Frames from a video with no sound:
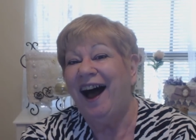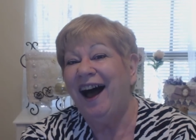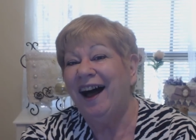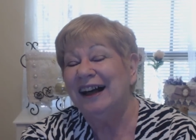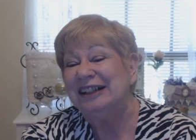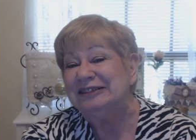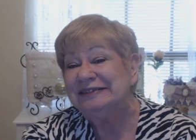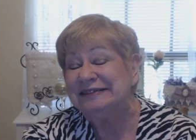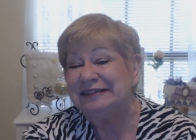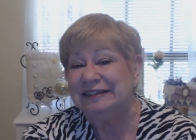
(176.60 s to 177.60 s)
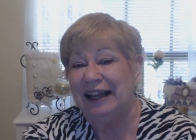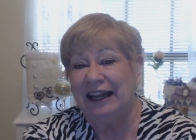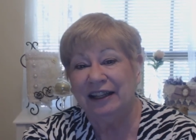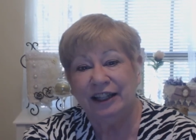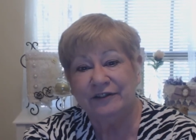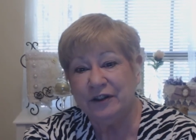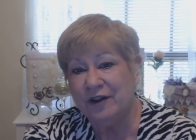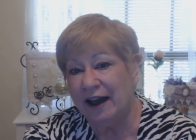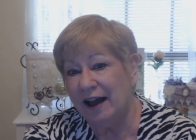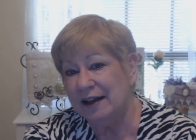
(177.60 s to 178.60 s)
uh, I love you
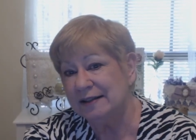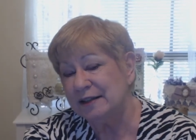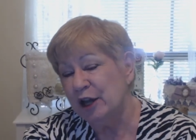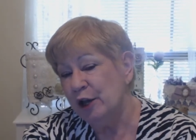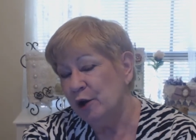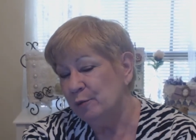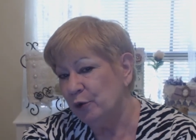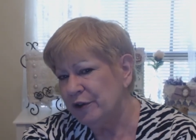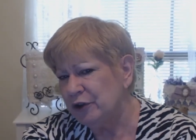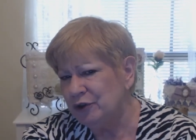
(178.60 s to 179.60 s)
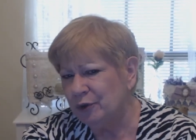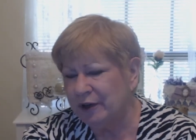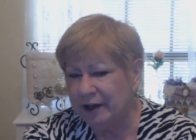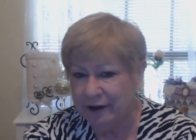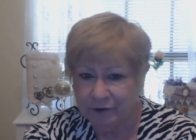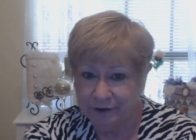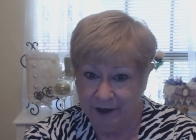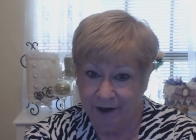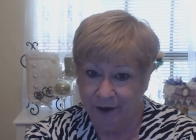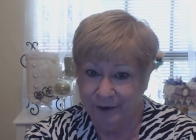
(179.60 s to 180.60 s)
guys more than you'll ever
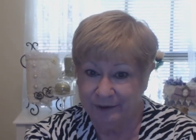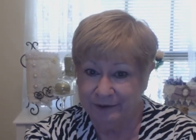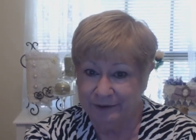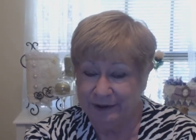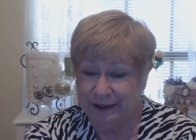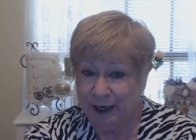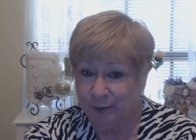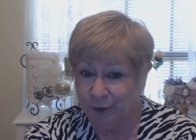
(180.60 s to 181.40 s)
know, and I